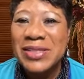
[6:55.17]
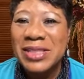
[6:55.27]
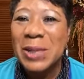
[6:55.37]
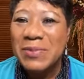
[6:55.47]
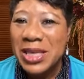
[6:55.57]
we
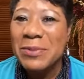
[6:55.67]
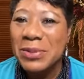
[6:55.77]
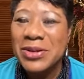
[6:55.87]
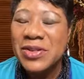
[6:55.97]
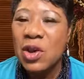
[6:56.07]
set up
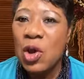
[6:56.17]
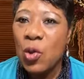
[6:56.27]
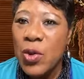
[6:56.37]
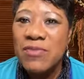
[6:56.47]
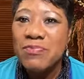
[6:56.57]
timbers.
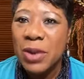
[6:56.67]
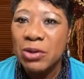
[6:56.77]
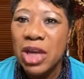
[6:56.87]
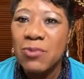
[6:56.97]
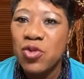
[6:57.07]
We
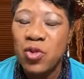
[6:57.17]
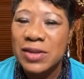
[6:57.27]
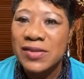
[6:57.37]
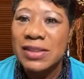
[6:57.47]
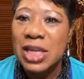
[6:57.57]
built up
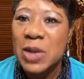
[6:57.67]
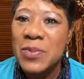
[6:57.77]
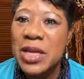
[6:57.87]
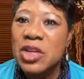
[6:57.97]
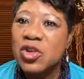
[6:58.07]
trust in
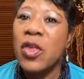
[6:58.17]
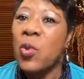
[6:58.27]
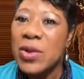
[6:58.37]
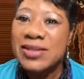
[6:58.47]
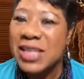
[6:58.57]
him so
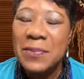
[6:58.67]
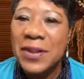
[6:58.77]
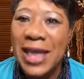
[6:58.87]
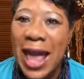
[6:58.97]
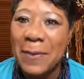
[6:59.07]
that when
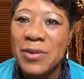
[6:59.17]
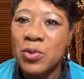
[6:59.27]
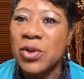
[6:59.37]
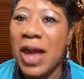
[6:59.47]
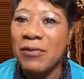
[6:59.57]
something
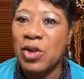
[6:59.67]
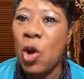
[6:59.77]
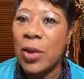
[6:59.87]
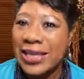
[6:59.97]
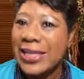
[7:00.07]
happens, we don't have to
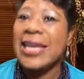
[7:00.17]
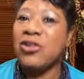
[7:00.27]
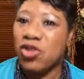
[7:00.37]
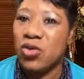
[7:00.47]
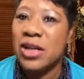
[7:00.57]
go and
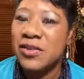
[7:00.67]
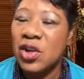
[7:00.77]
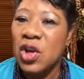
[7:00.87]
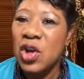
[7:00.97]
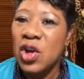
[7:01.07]
get
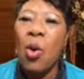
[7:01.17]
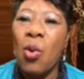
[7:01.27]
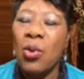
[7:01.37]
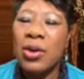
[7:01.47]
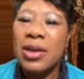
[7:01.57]
trust.
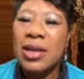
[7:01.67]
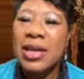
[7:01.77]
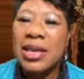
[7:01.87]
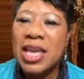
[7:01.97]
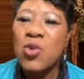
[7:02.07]
Oh,
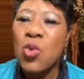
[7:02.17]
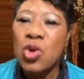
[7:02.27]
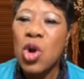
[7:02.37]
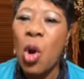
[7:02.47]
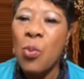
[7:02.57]
it
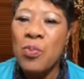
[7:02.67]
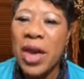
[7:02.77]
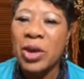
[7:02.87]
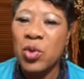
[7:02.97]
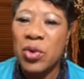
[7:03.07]
will go
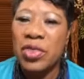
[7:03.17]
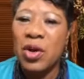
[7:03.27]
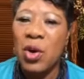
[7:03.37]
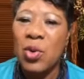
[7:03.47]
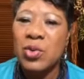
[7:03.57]
better with
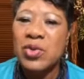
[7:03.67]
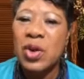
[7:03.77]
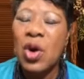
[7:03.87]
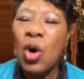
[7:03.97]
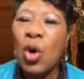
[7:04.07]
those
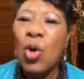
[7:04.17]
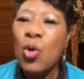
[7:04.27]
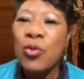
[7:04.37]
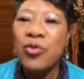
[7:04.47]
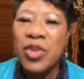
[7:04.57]

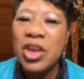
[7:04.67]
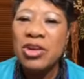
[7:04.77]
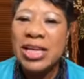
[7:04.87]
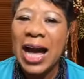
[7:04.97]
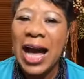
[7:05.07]
who
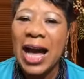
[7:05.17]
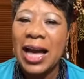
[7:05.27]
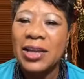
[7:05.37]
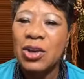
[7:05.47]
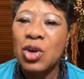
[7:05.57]
fear
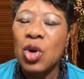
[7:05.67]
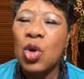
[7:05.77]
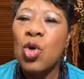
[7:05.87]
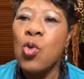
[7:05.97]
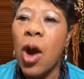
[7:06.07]
God,
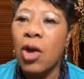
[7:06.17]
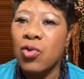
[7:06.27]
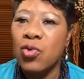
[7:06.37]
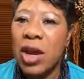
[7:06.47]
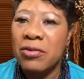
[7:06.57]
who are
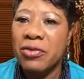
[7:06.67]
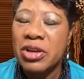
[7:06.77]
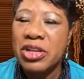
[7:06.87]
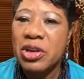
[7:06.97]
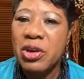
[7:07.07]

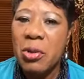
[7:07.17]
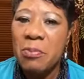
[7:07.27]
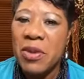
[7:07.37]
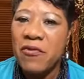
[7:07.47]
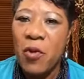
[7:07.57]
reverent
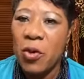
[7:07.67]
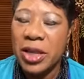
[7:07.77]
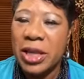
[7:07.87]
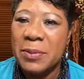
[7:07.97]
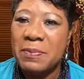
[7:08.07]
before
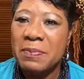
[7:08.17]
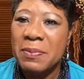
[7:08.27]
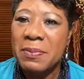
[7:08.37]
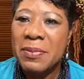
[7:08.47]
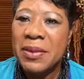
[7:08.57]
him.
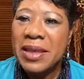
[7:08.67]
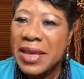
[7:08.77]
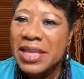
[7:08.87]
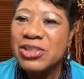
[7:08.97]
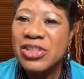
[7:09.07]

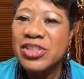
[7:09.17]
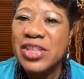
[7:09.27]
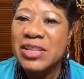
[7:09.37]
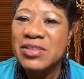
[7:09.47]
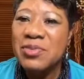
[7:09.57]
It just
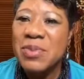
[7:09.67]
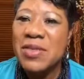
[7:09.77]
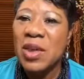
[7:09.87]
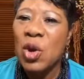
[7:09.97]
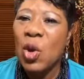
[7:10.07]
says to me
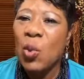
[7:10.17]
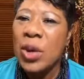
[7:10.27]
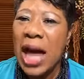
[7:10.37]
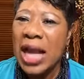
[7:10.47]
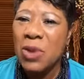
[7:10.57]
that
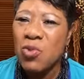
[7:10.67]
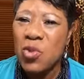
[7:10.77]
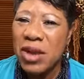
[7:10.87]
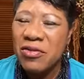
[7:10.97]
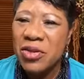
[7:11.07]
when I am
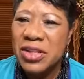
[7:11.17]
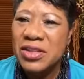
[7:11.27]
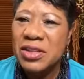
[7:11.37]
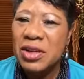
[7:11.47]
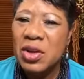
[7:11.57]

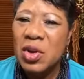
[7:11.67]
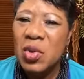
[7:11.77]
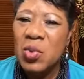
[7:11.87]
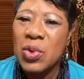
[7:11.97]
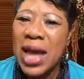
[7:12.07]
reverent,
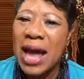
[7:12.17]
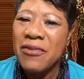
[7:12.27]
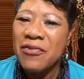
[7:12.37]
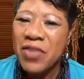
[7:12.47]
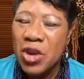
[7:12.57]
when I
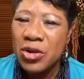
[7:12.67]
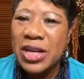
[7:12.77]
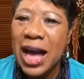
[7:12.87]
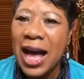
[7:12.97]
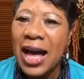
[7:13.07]
fear
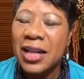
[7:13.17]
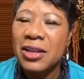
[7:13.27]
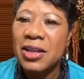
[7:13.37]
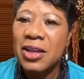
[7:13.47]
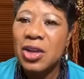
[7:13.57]
God,
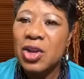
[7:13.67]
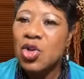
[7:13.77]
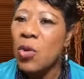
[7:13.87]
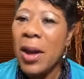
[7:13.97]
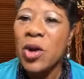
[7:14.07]

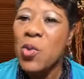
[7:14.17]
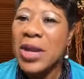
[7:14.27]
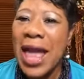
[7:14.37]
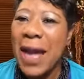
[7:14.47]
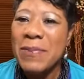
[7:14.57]
no matter
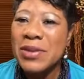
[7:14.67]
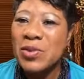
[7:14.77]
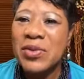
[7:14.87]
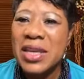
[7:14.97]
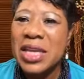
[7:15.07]
what
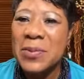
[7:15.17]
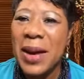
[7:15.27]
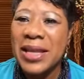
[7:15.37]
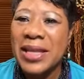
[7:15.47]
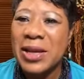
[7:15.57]
happens with
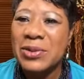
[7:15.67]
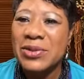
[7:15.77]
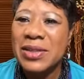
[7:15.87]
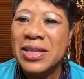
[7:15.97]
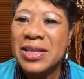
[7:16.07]
anybody
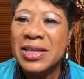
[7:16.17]
else,